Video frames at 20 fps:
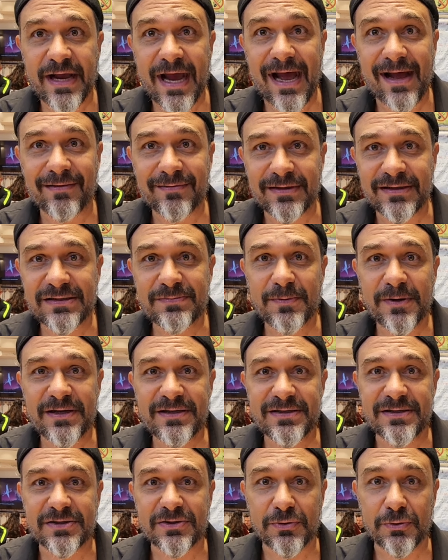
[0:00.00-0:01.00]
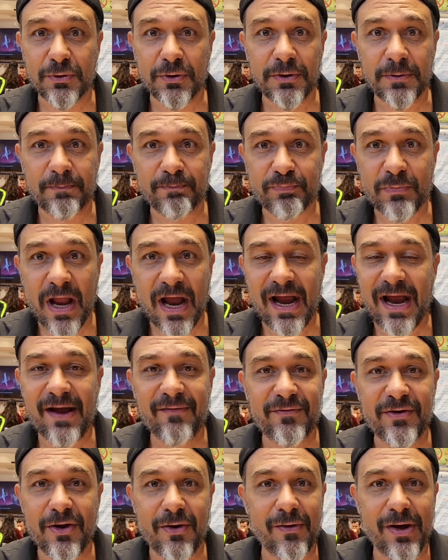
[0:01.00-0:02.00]
Yeah, this place is cool. I
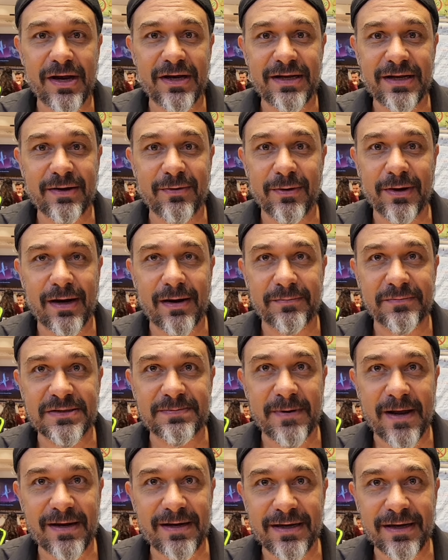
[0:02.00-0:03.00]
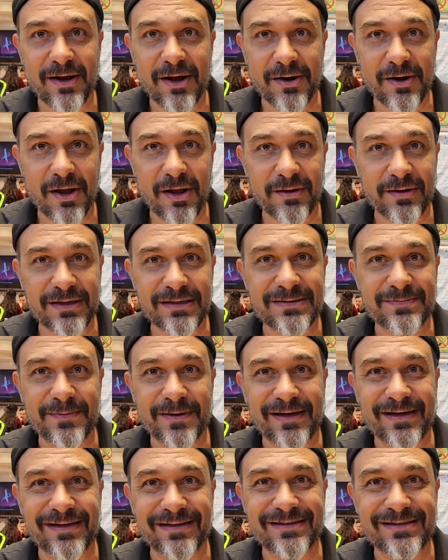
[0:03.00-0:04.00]
have no idea what I'm spending on all this,
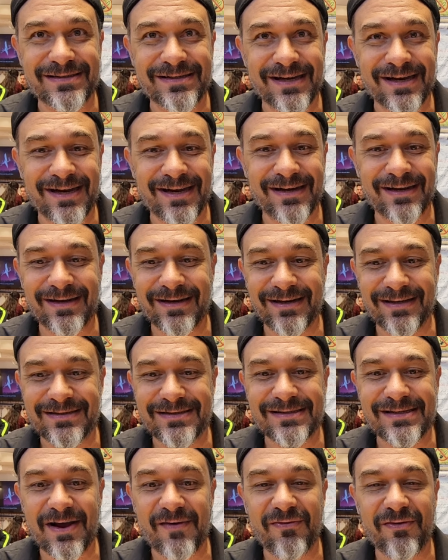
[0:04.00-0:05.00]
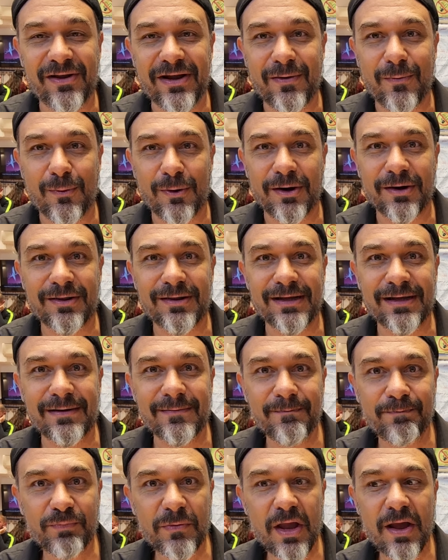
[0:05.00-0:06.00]
but it's, uh, it's definitely worth
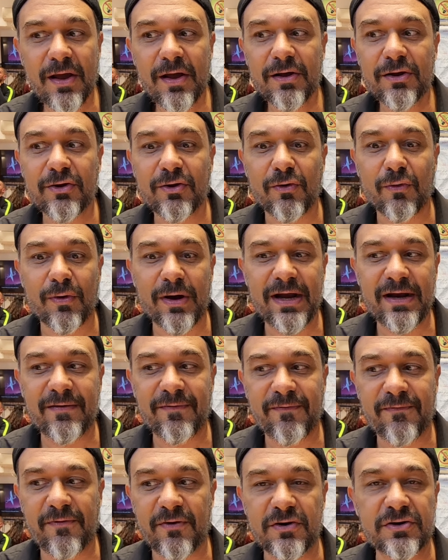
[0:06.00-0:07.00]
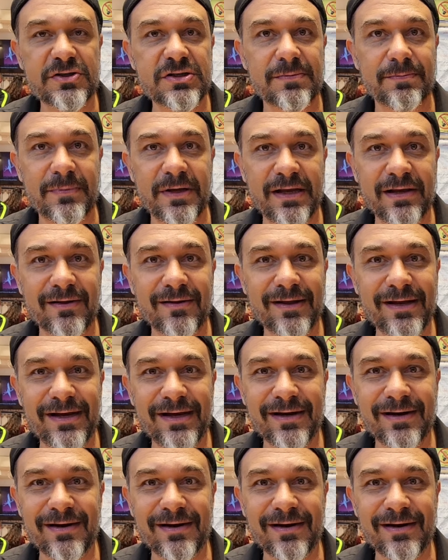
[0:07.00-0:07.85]
it. Great first meal